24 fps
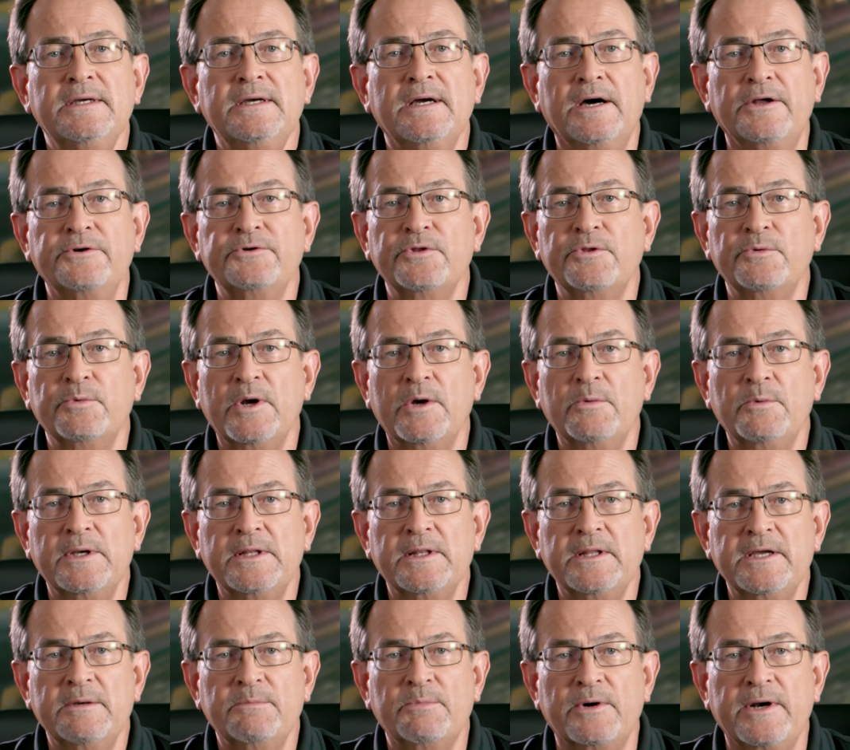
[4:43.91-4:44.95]
Under the Railway
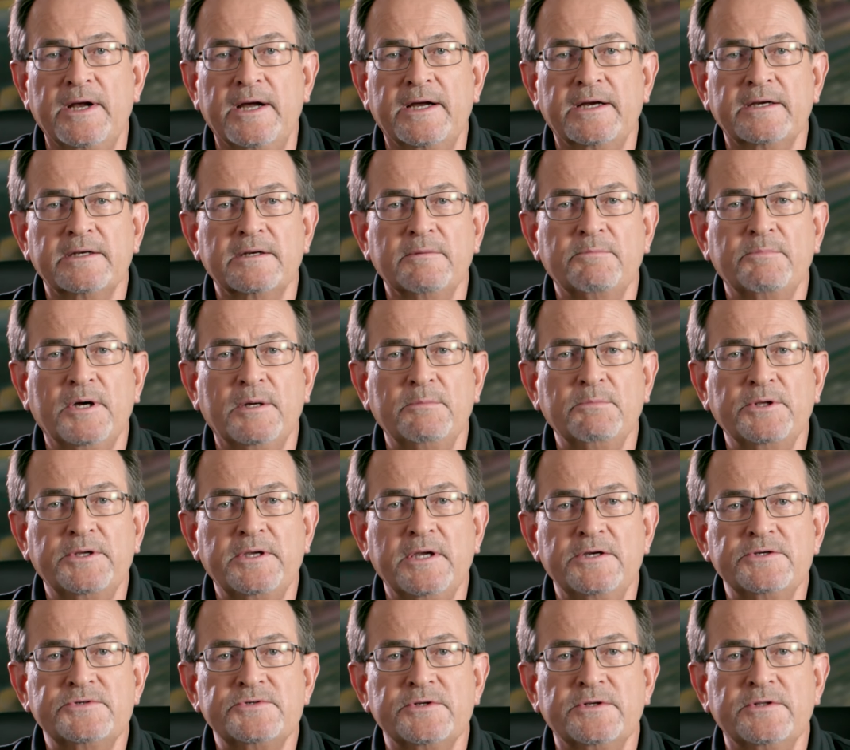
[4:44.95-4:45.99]
Labor Act,
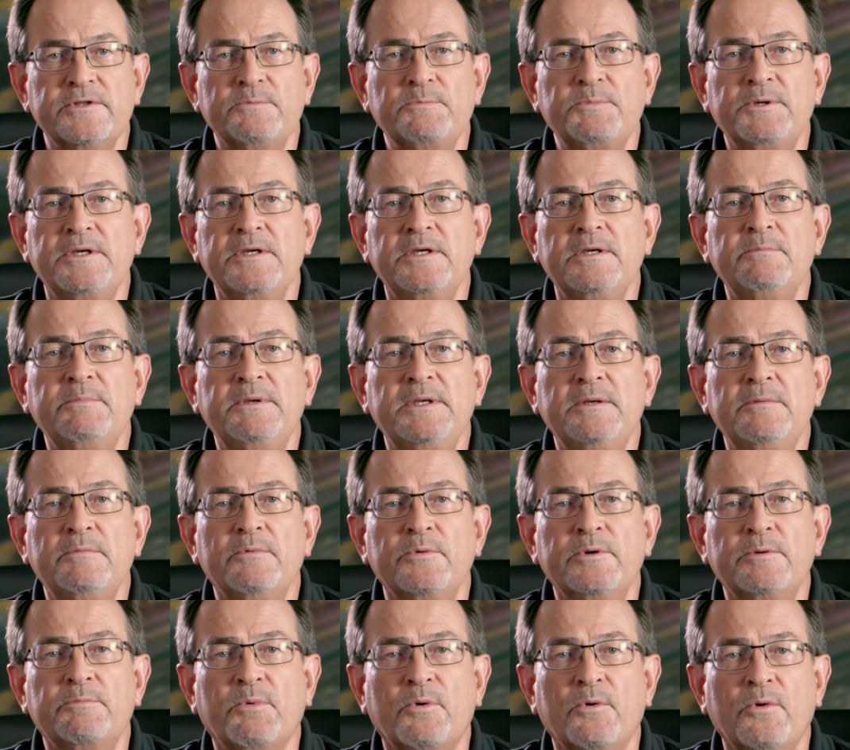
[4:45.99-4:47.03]
publication of the PEB
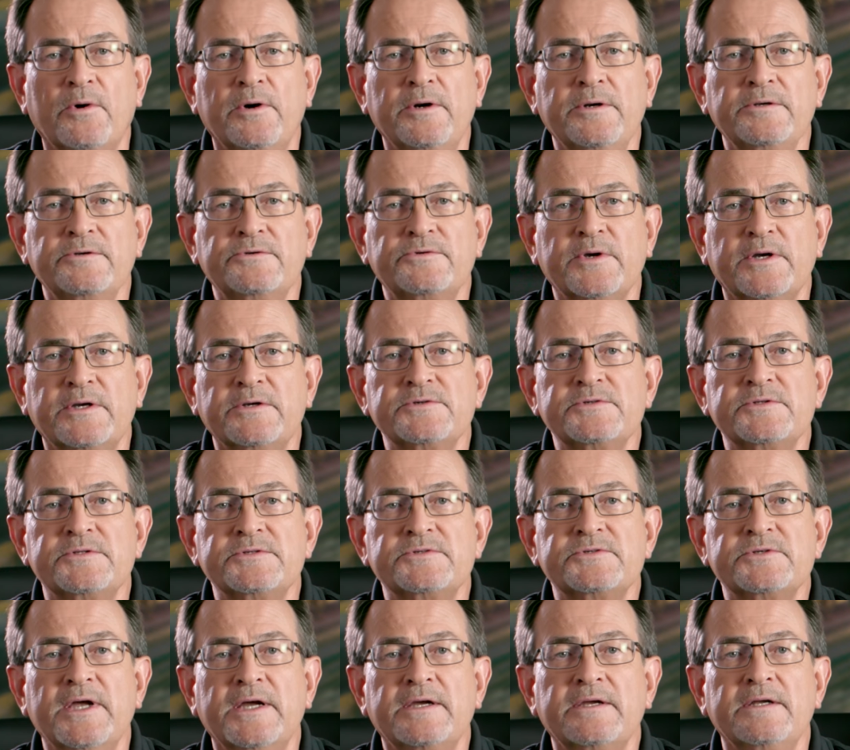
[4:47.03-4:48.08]
report triggers the
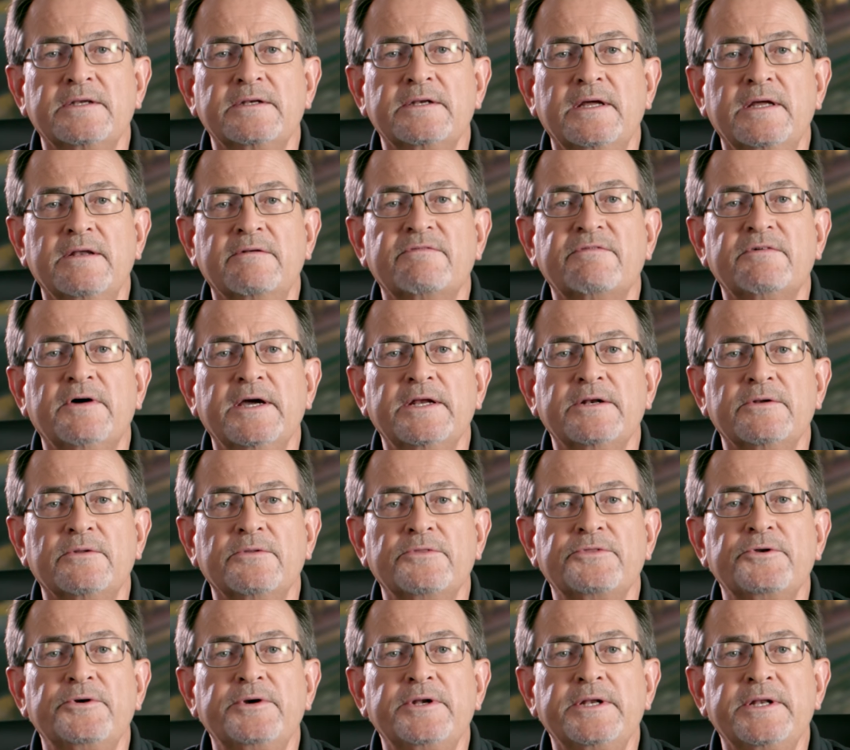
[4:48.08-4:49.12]
second and final
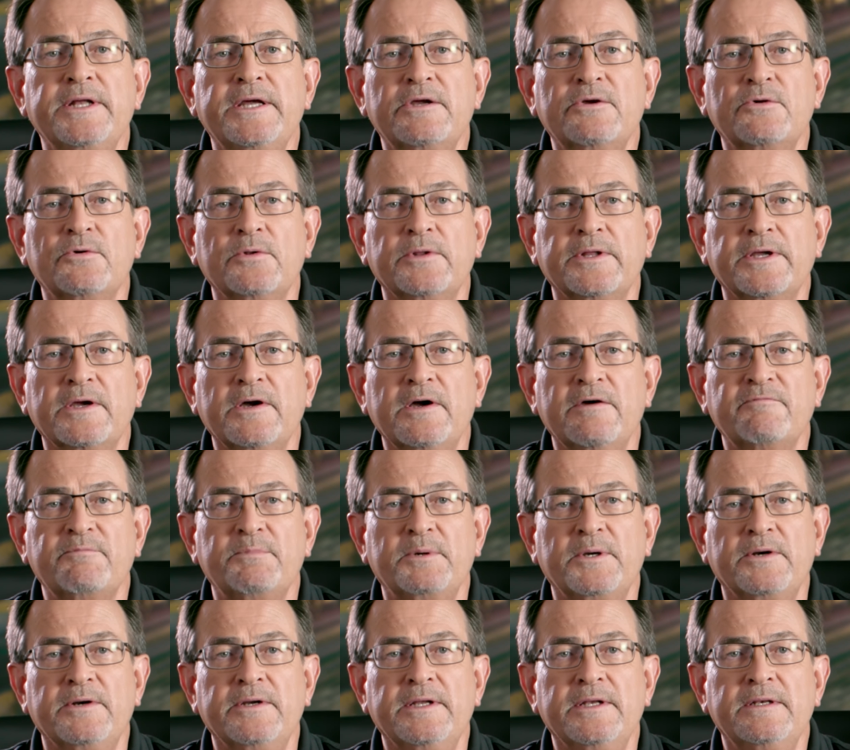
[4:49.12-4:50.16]
30-day cooling-off
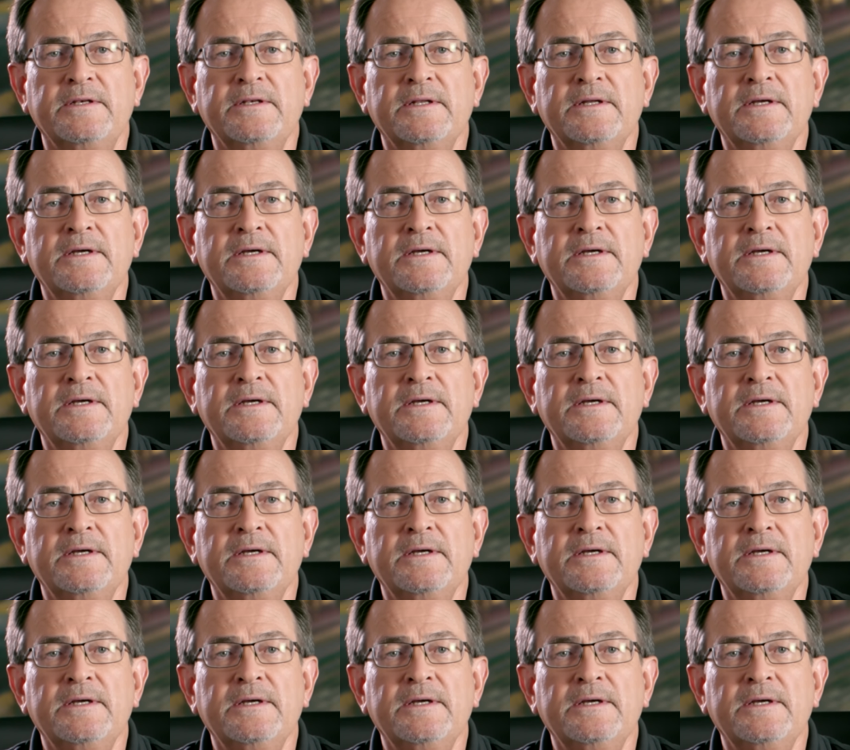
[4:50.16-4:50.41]
period.